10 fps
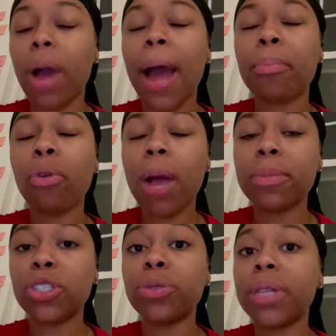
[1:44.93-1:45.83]

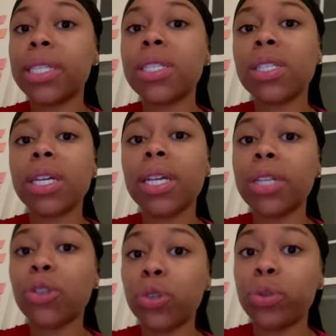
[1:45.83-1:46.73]
and this is the
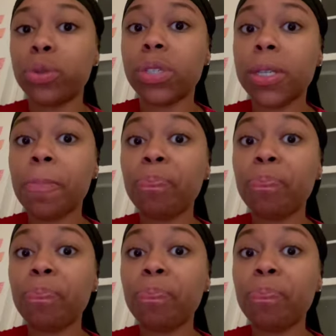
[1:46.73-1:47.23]
good news.